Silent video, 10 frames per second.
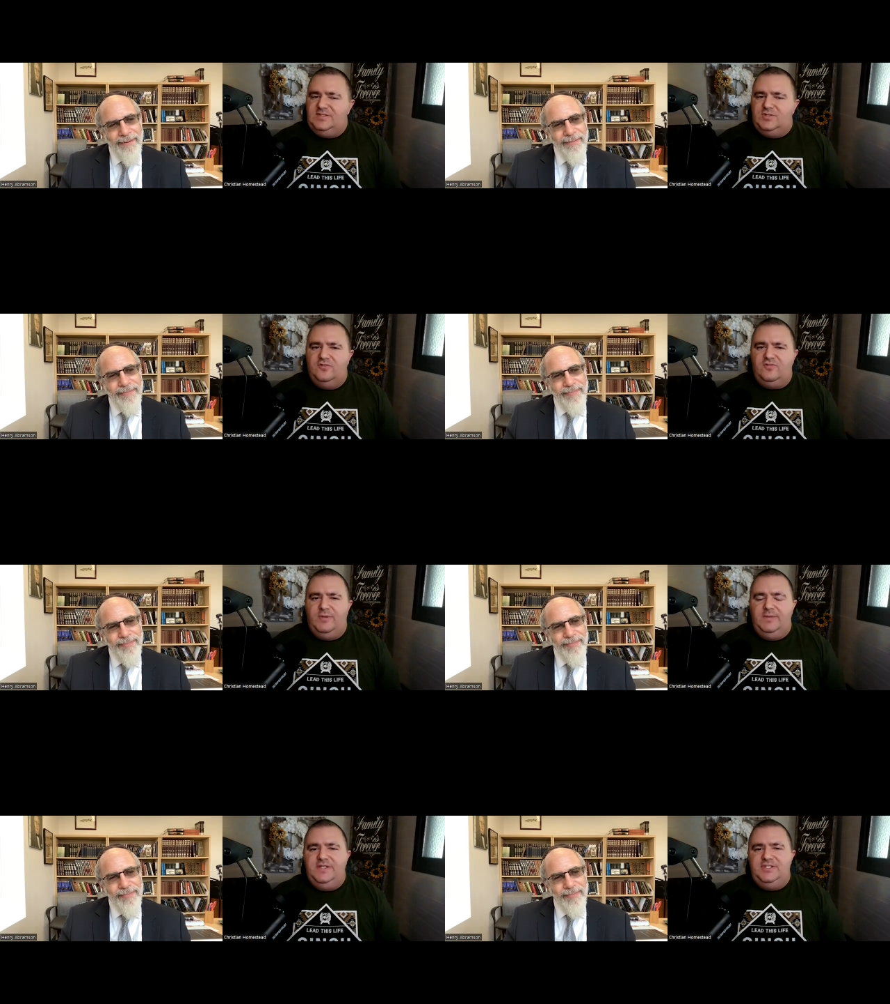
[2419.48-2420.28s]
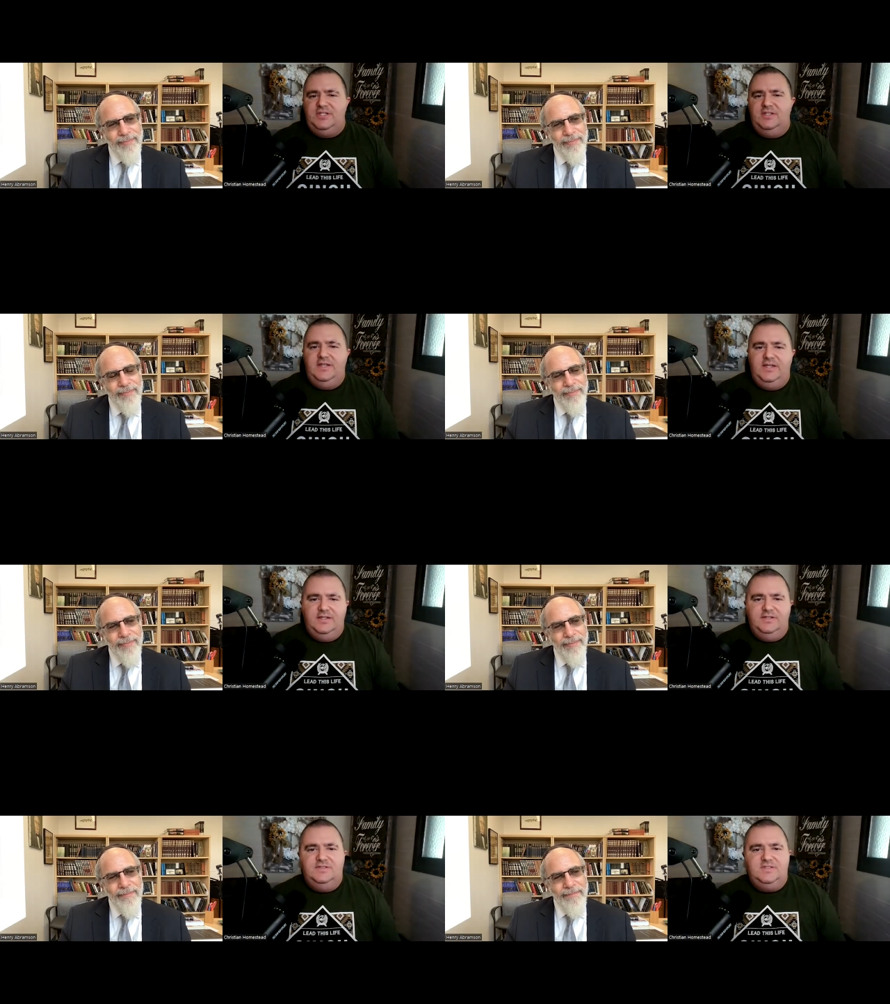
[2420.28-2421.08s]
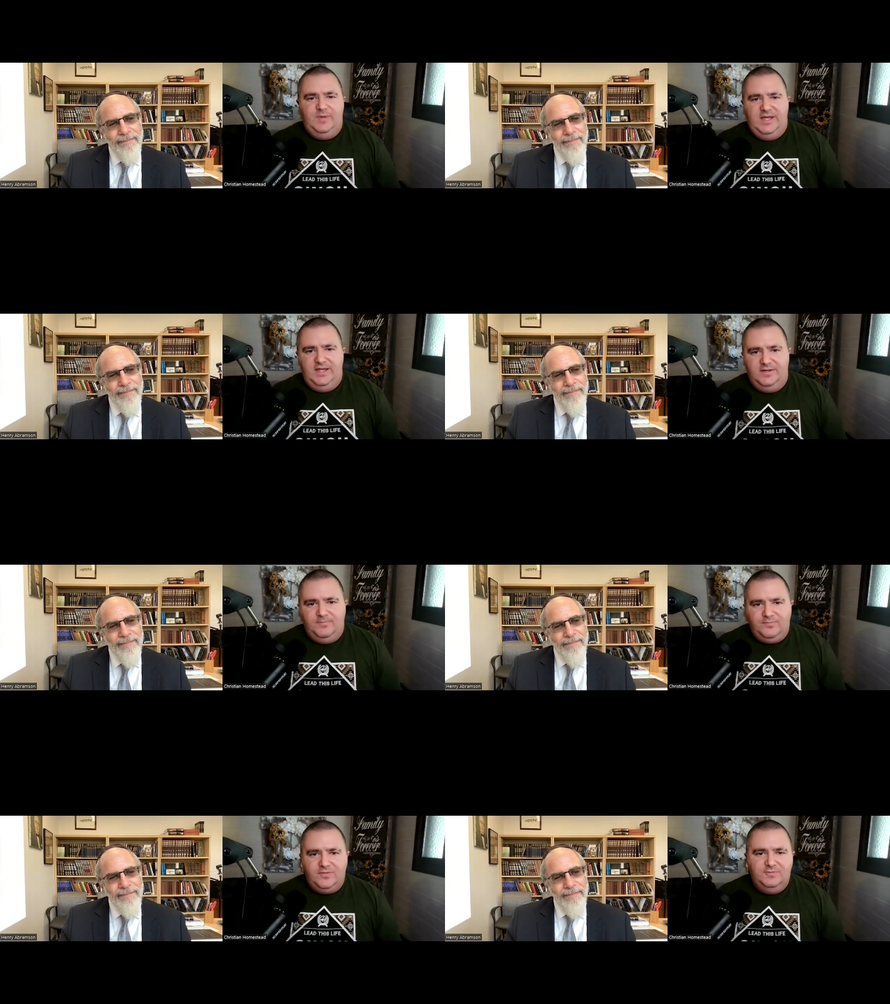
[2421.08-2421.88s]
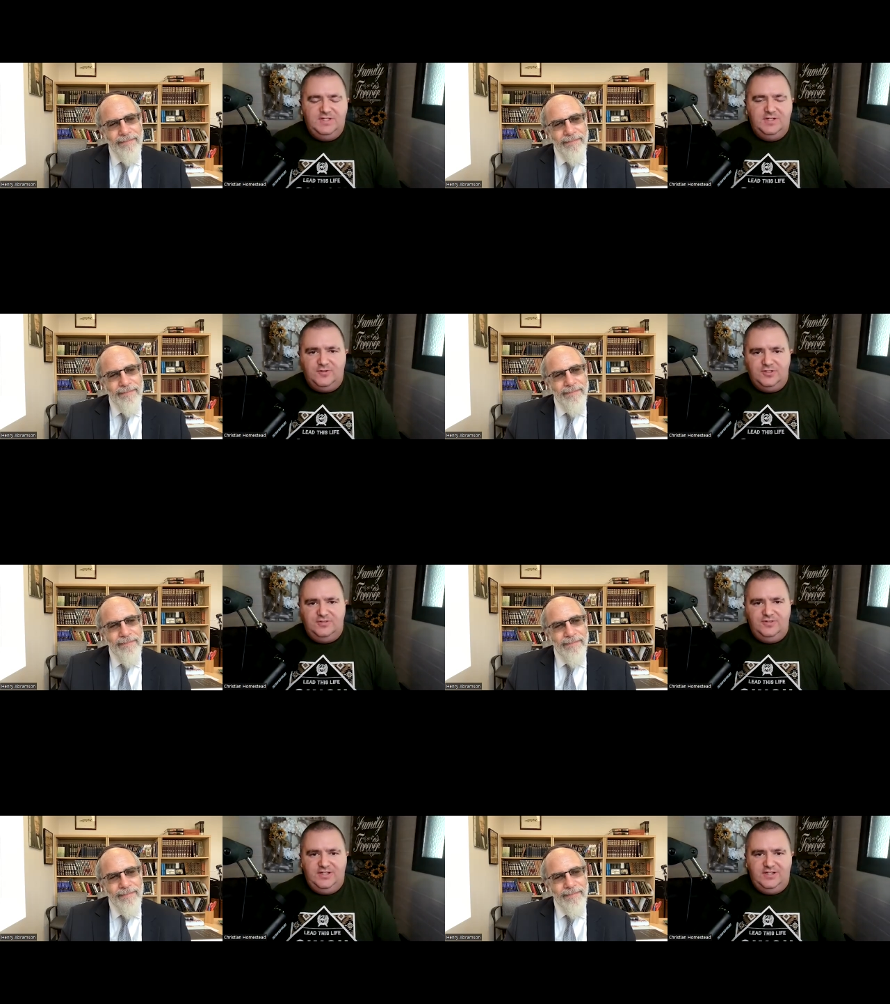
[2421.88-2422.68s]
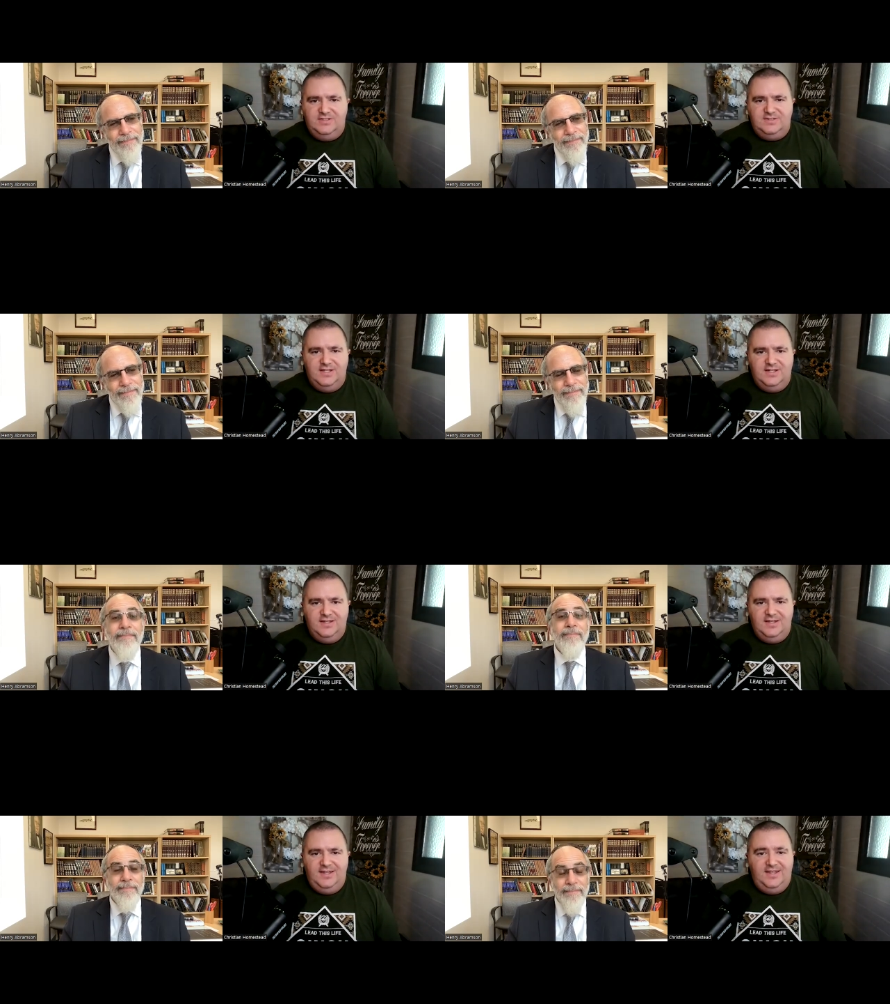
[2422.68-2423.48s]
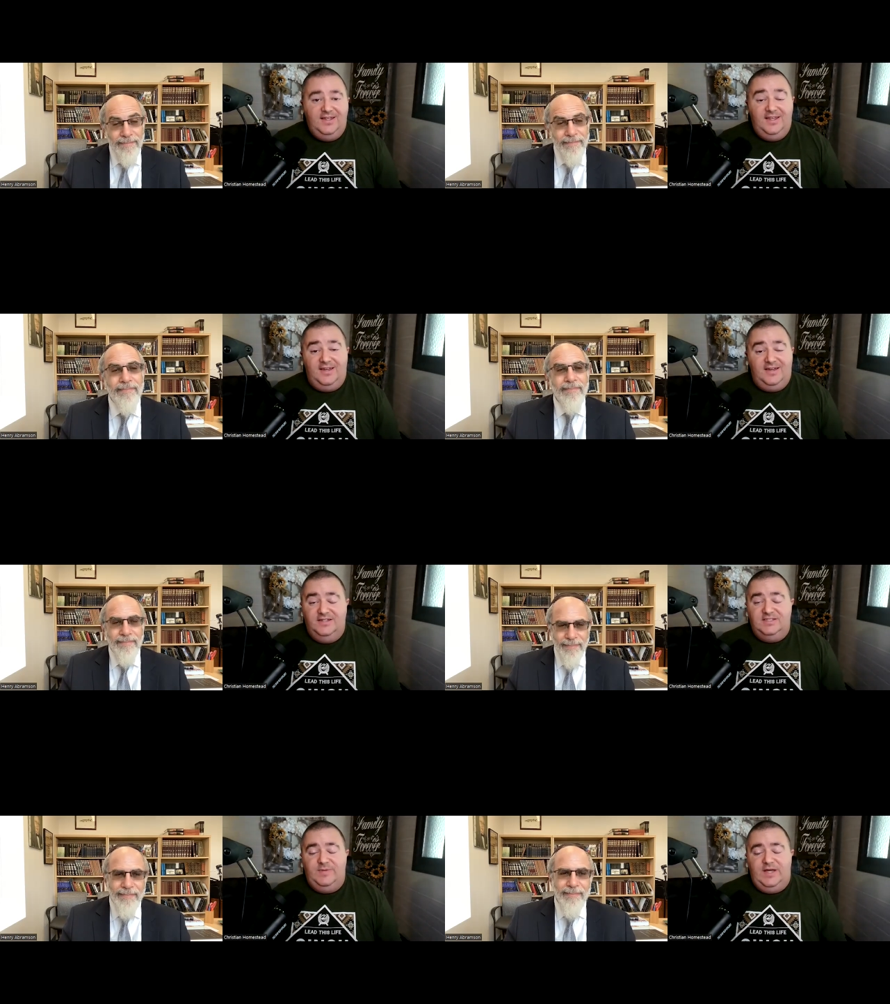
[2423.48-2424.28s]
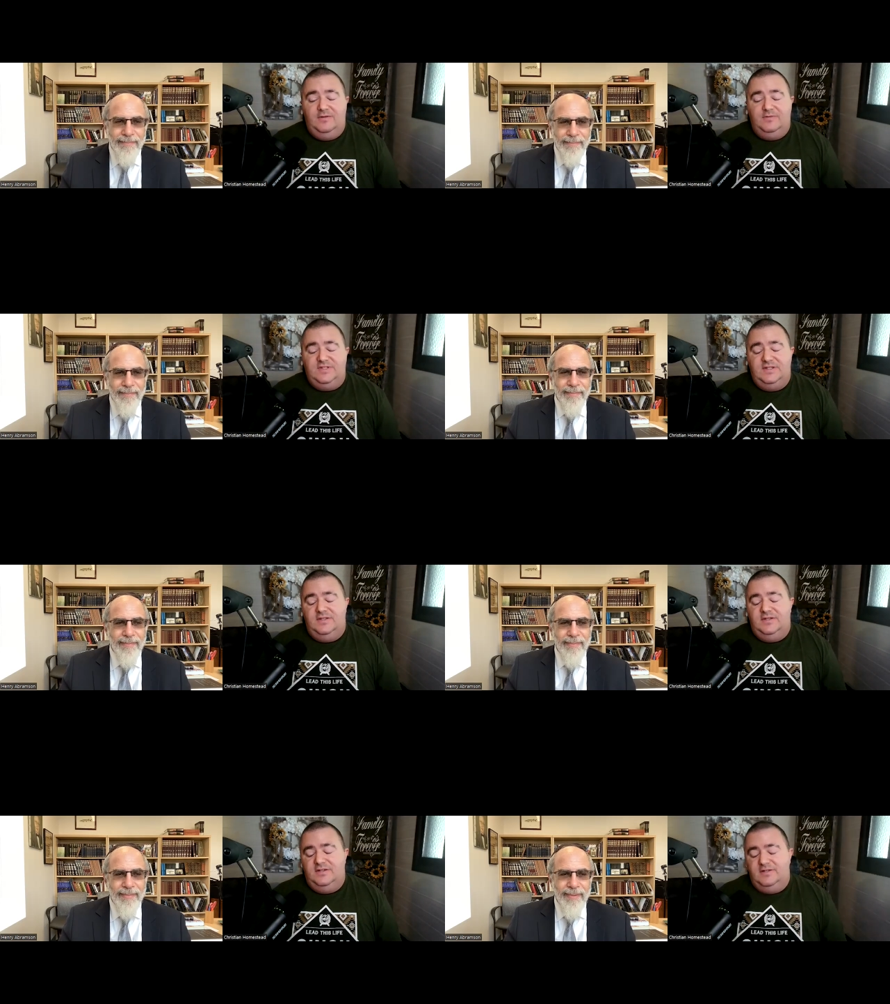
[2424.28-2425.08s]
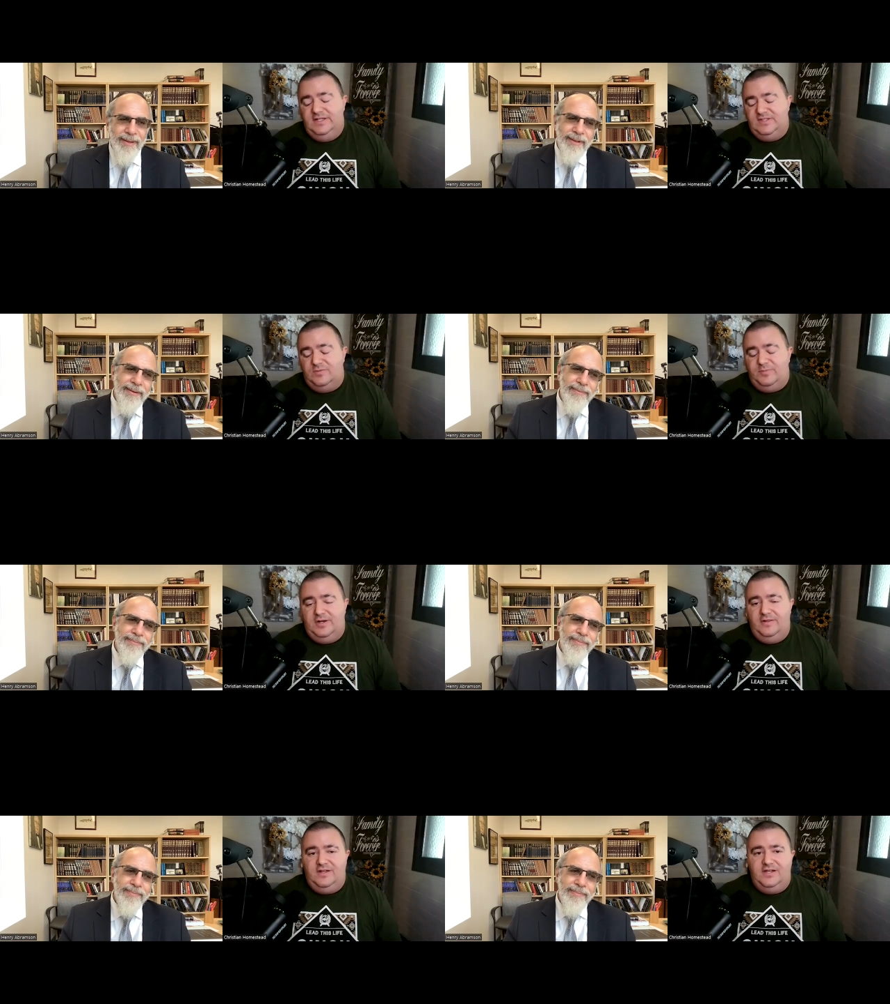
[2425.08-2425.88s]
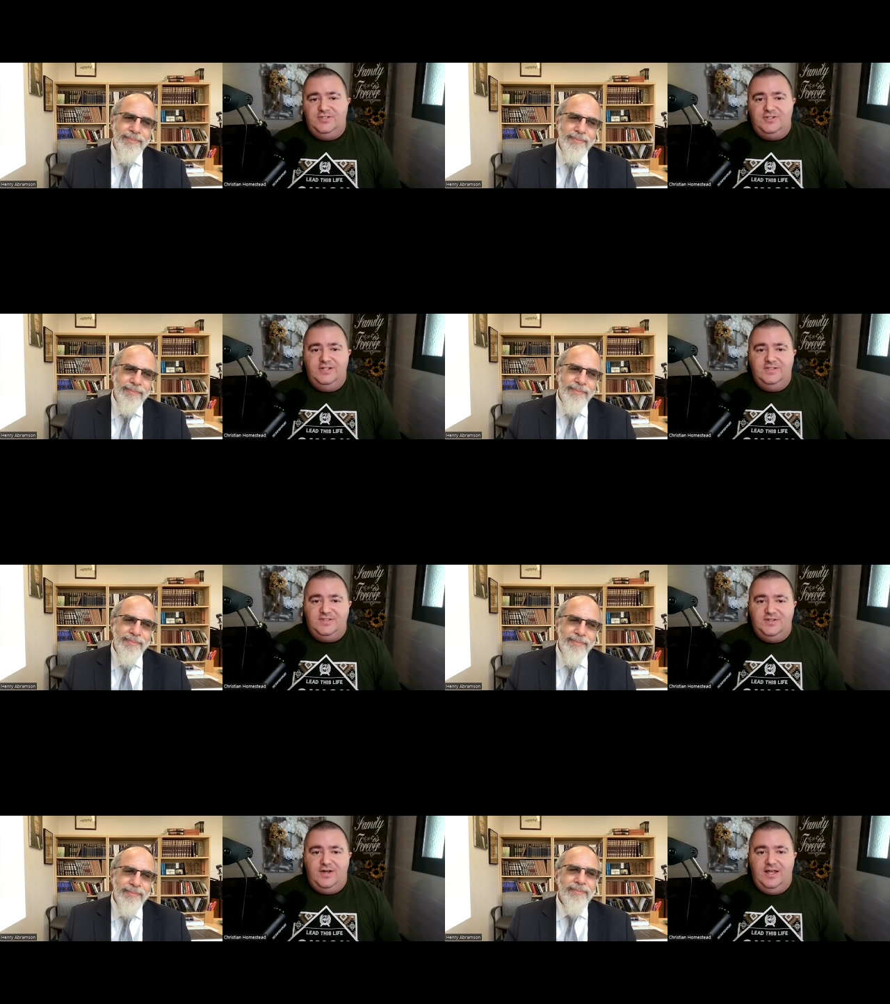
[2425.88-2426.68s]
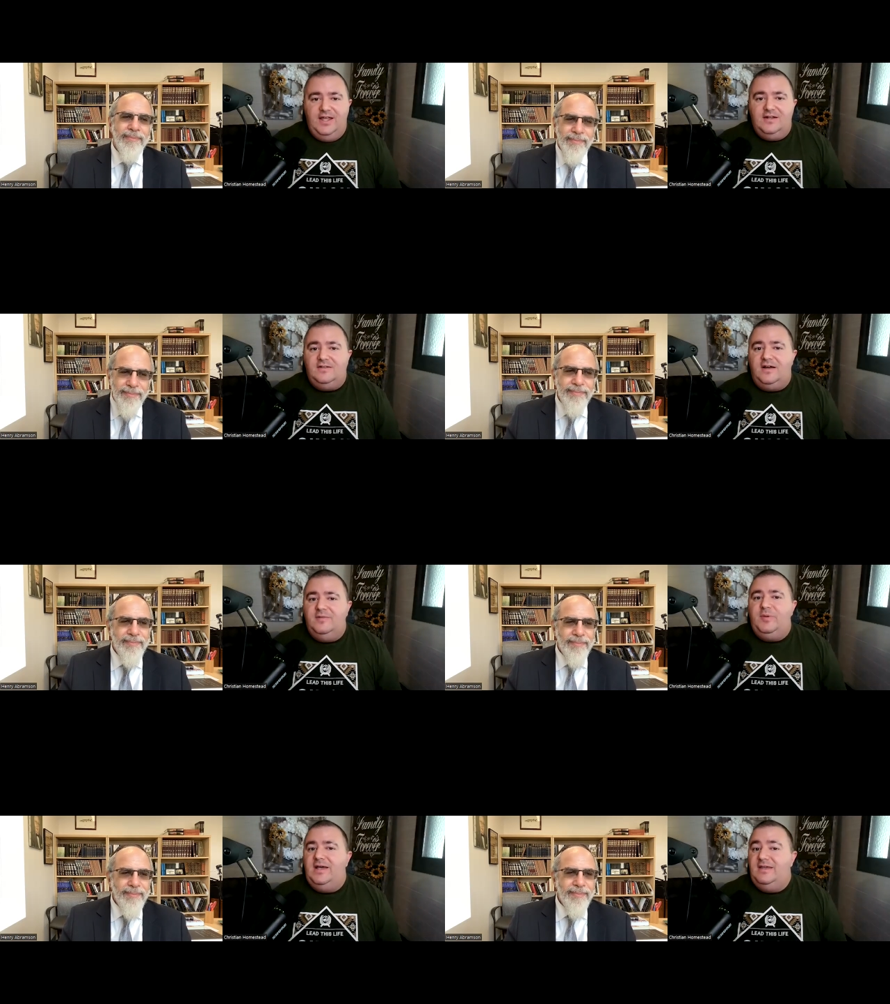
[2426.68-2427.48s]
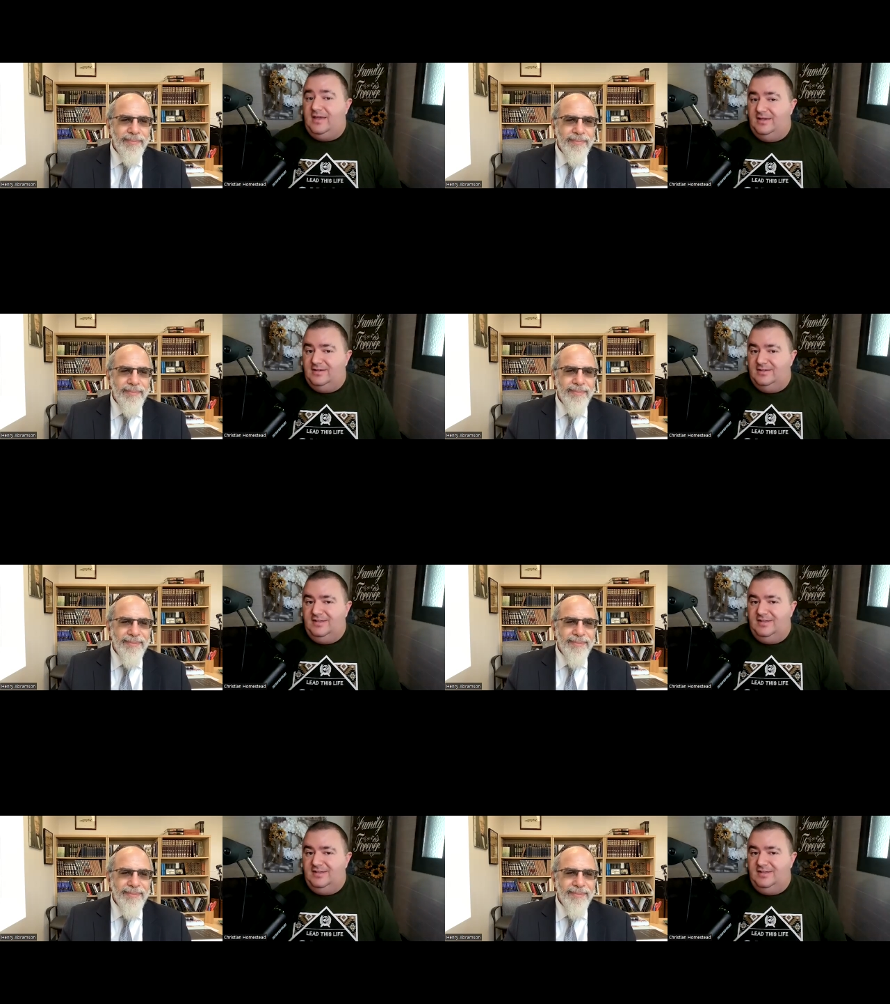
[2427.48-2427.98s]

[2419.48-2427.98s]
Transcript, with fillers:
Speaker 1: I served my mission in Spain. I was there for two years, and uh, I was in the eastern part of the country, and so I ate a lot of paella,